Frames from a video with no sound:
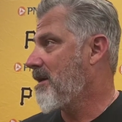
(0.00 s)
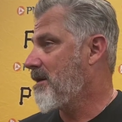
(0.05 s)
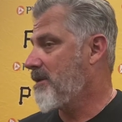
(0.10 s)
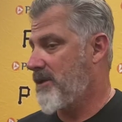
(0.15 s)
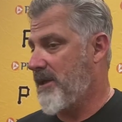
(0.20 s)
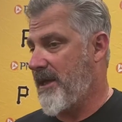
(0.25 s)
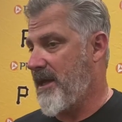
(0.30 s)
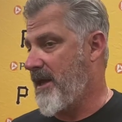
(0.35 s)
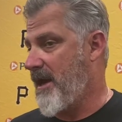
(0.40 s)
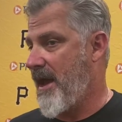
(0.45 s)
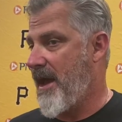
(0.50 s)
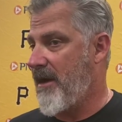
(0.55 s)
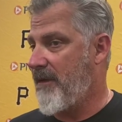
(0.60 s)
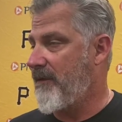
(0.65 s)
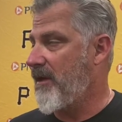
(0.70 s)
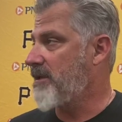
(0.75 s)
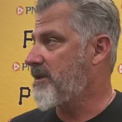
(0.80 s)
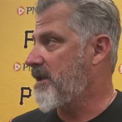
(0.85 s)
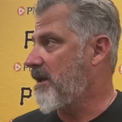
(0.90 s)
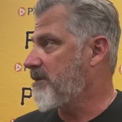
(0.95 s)
To get ahead of
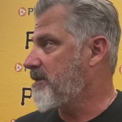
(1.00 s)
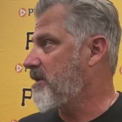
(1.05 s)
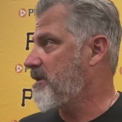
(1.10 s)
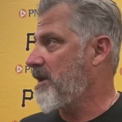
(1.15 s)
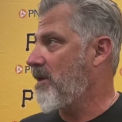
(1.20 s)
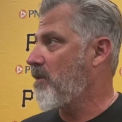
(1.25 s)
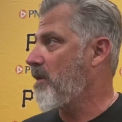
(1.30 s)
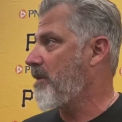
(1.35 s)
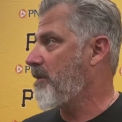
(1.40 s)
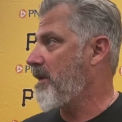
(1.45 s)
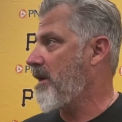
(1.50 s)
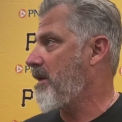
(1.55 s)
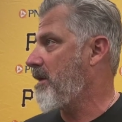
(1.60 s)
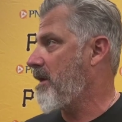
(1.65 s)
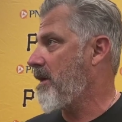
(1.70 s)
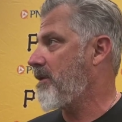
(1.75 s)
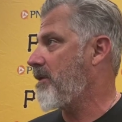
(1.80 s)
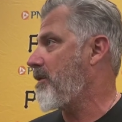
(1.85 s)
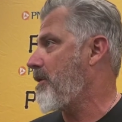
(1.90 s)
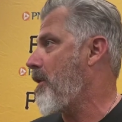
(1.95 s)
ourselves and say one way or
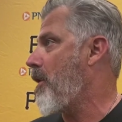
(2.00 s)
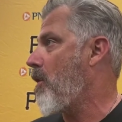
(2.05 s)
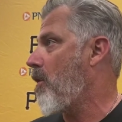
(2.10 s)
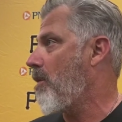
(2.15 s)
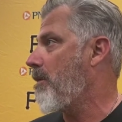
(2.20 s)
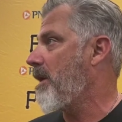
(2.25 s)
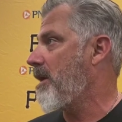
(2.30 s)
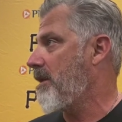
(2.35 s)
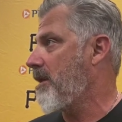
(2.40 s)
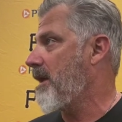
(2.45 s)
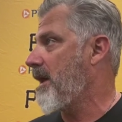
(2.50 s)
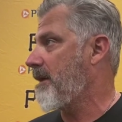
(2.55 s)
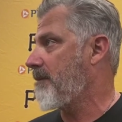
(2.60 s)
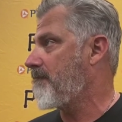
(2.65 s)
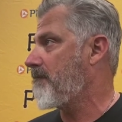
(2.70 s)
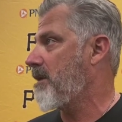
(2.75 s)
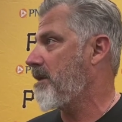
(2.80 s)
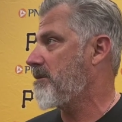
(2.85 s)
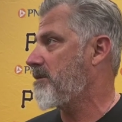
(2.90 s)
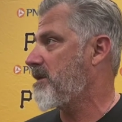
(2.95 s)
another, no, but like
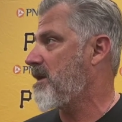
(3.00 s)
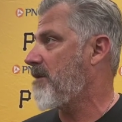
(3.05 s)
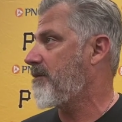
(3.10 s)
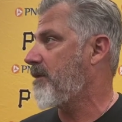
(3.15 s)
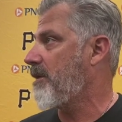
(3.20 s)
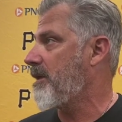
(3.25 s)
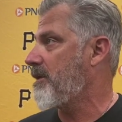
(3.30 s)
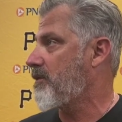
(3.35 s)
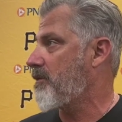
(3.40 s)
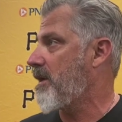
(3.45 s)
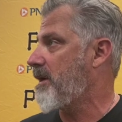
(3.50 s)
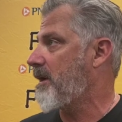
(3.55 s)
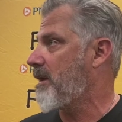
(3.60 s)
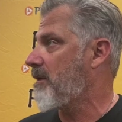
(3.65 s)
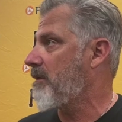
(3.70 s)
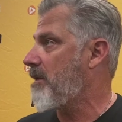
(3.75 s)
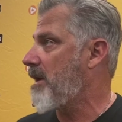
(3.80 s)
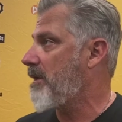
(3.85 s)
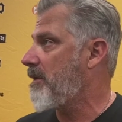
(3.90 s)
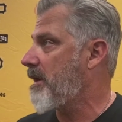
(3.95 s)
definitely trending
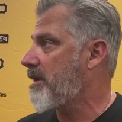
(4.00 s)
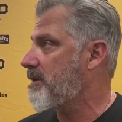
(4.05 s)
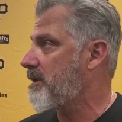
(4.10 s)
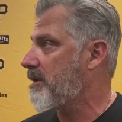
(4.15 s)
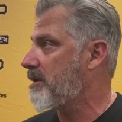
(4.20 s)
in the right direction.